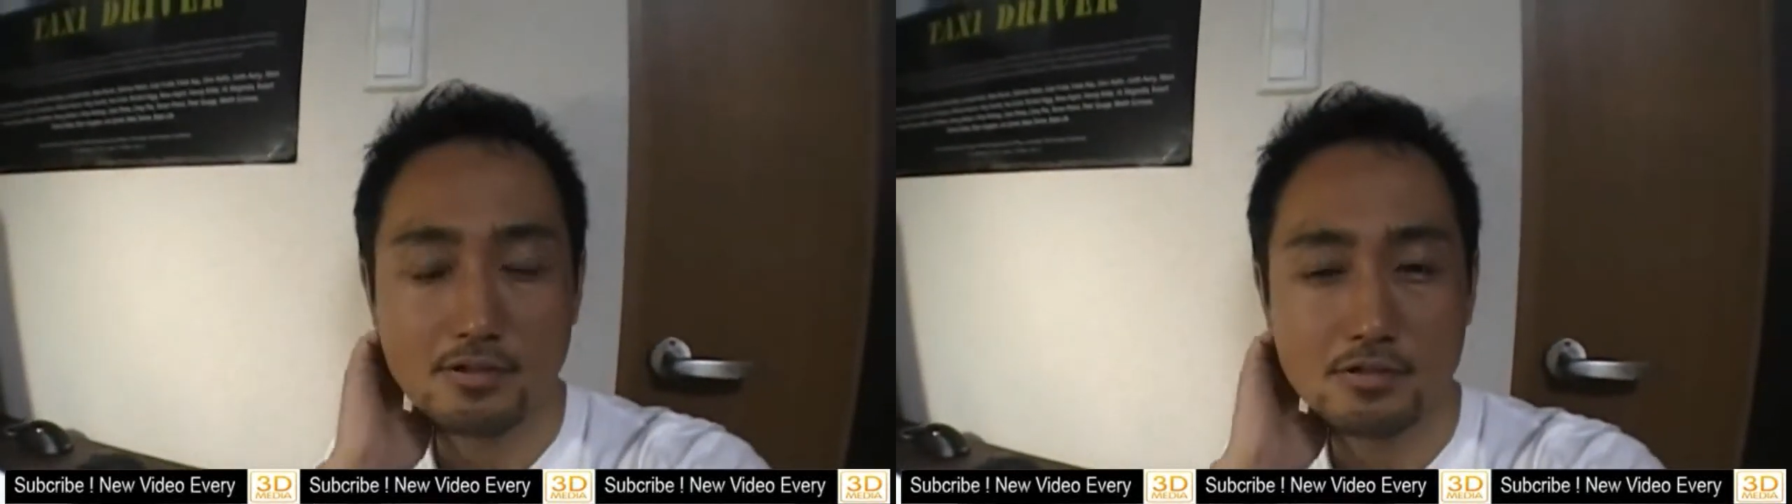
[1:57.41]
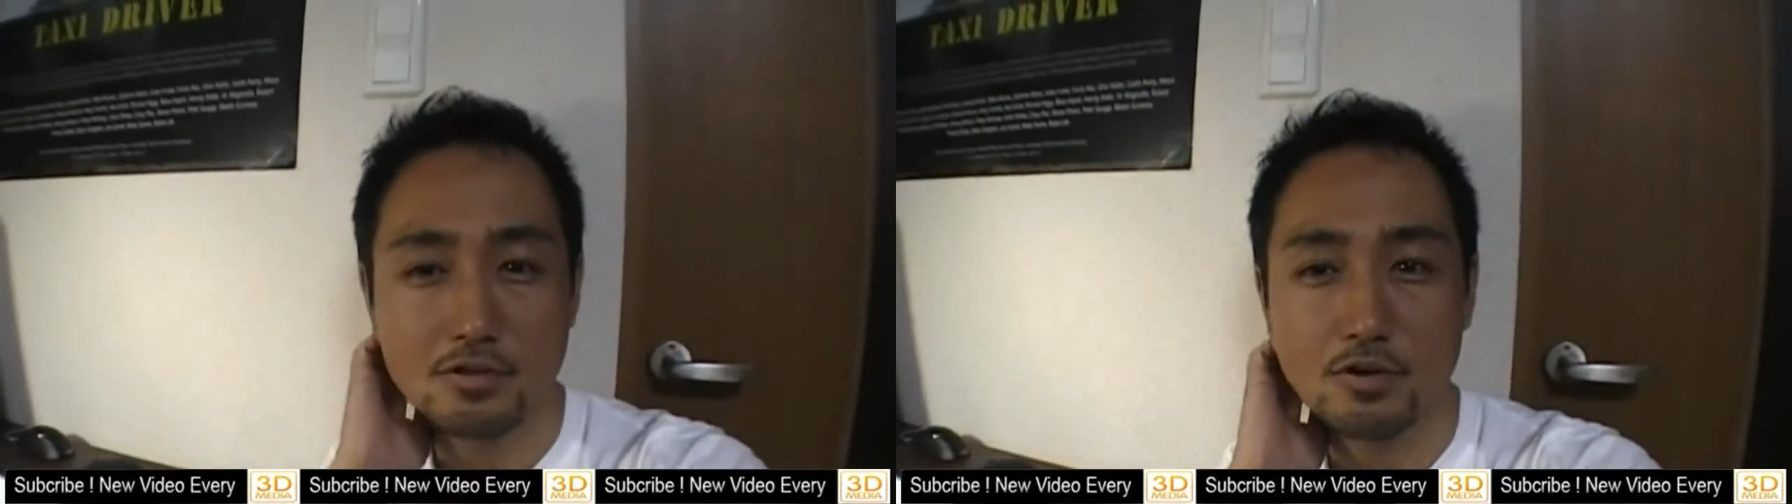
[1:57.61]

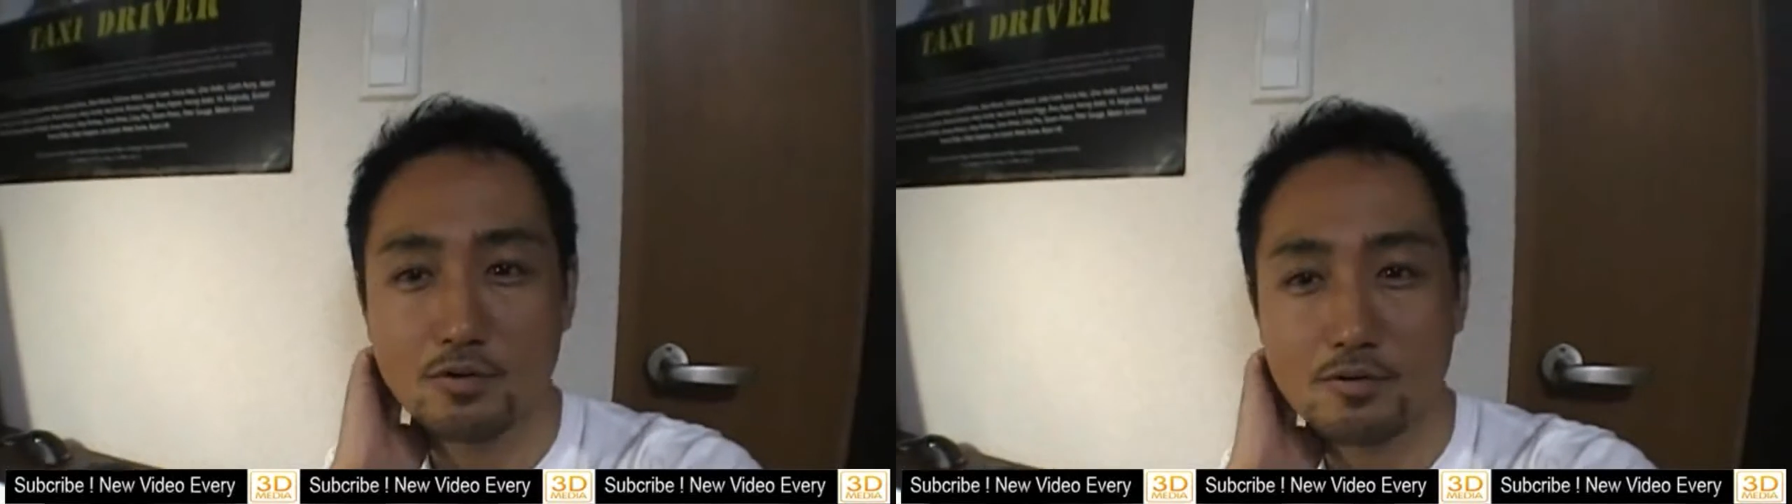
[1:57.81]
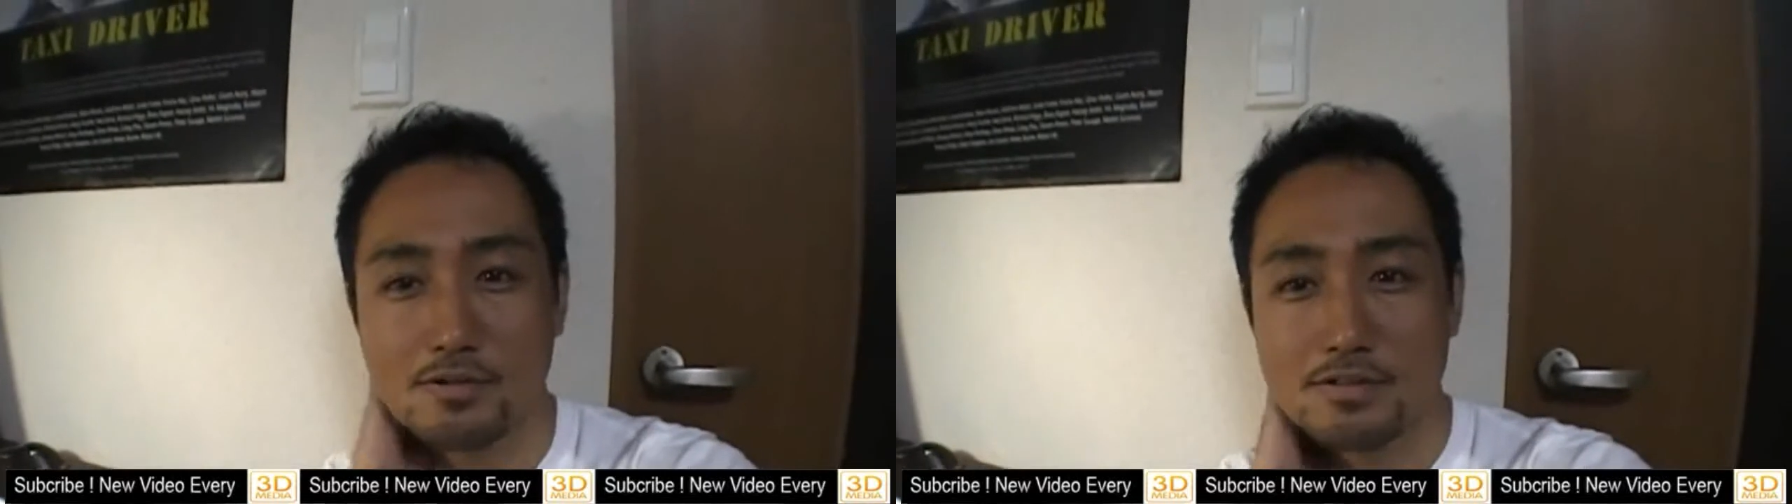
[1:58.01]
So
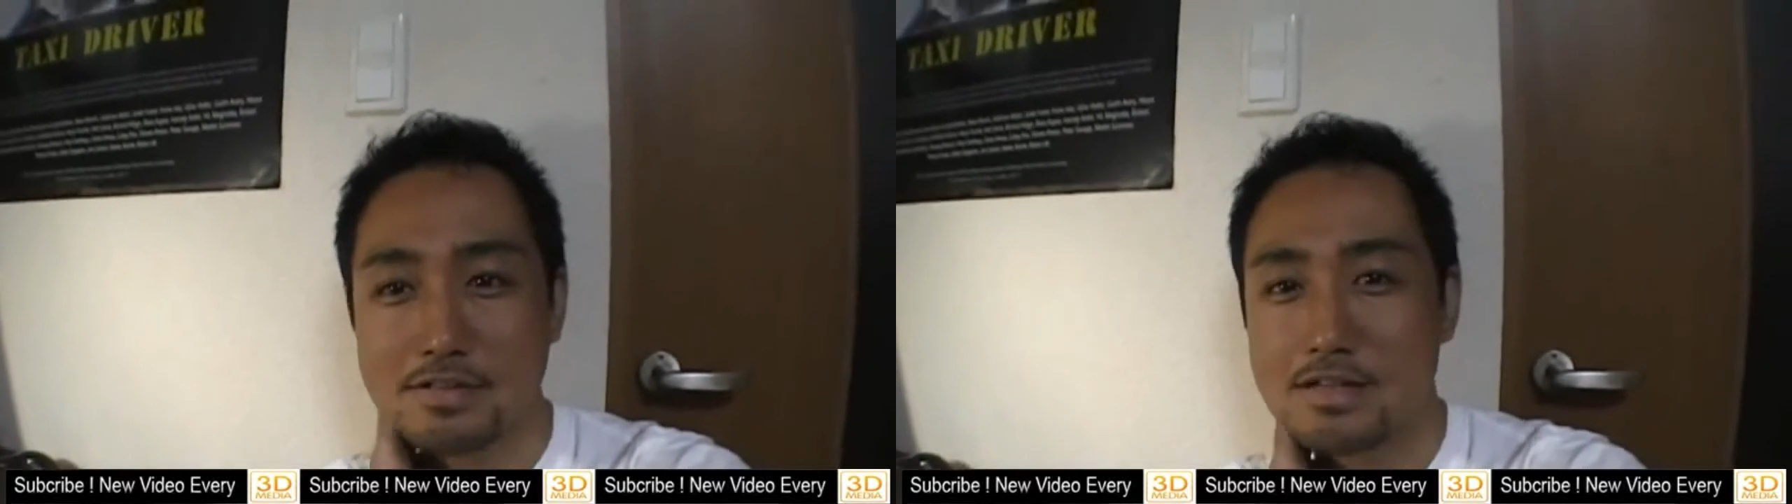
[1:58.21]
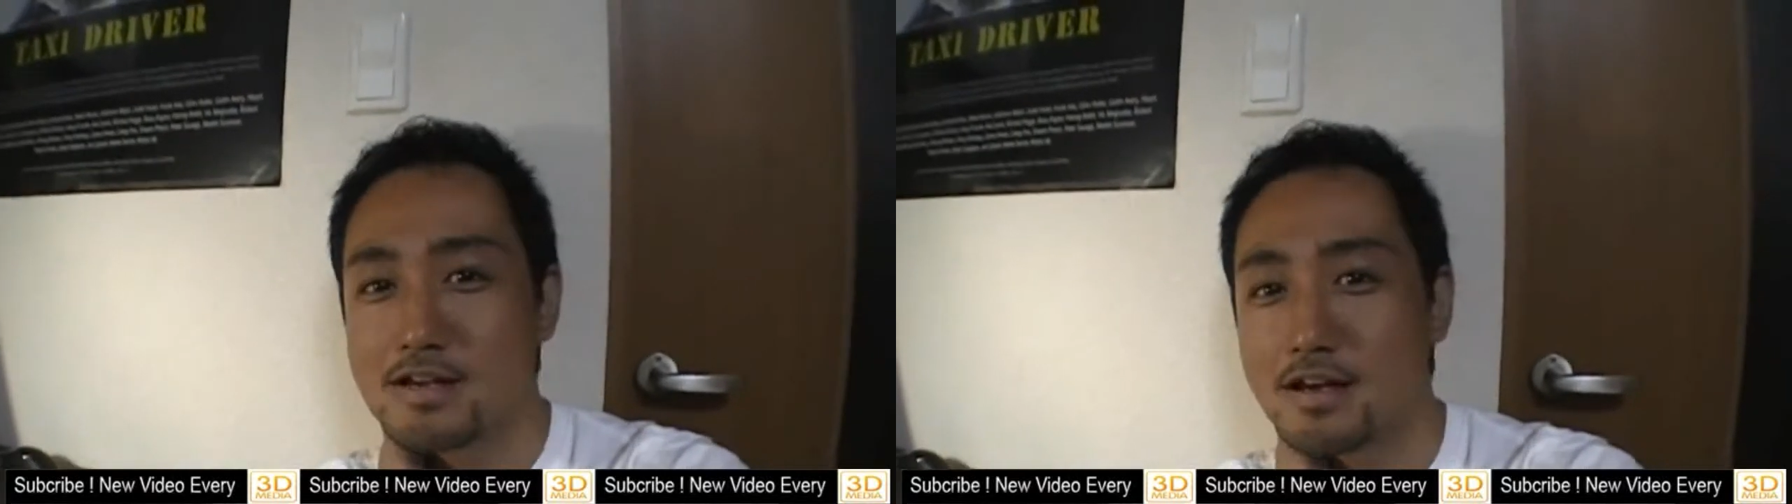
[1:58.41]

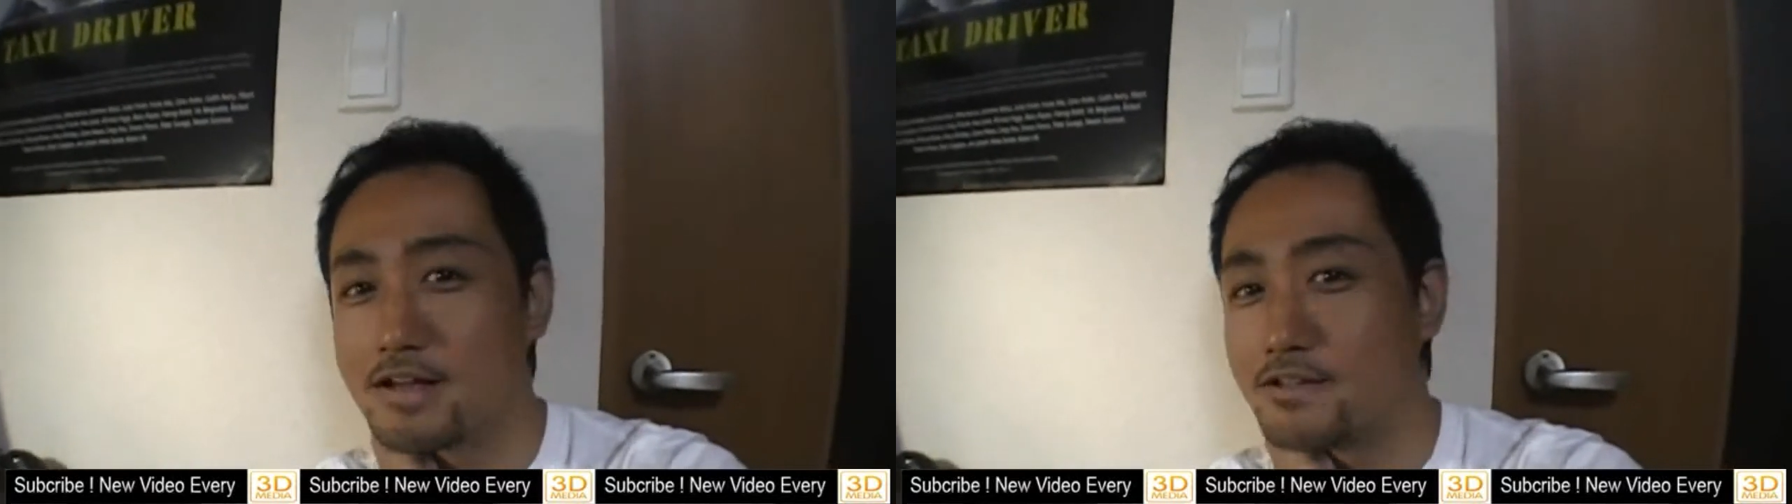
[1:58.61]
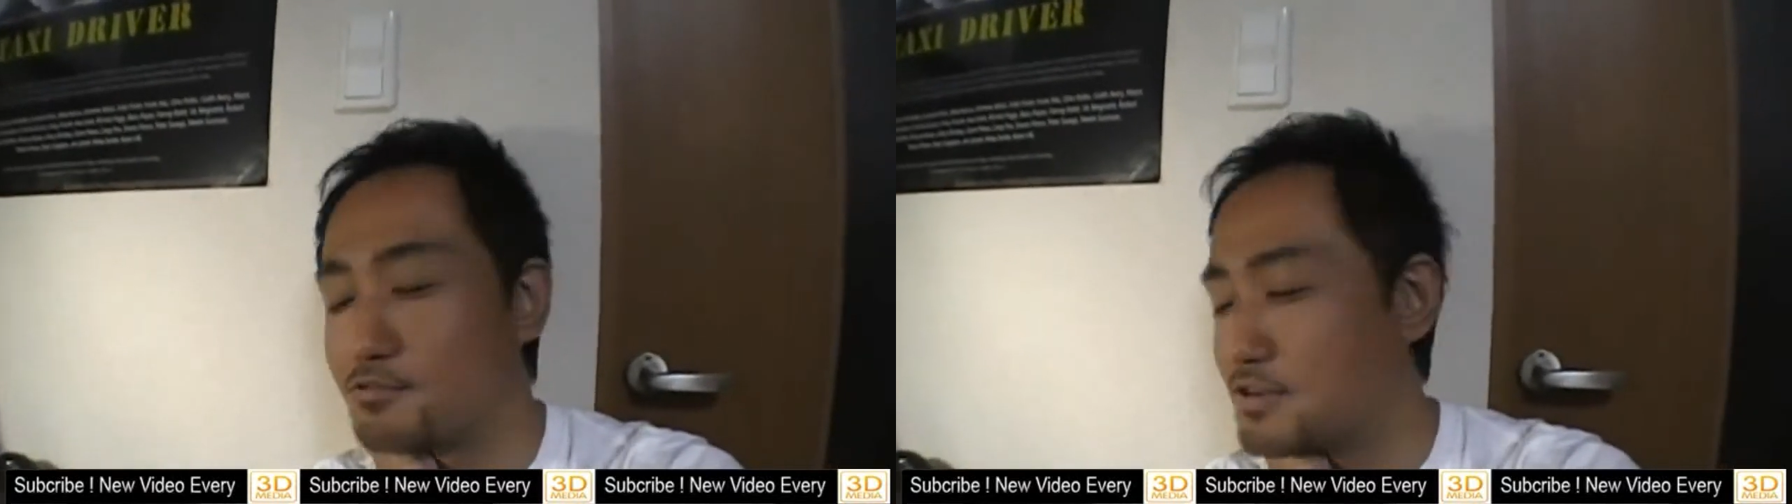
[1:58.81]
I don't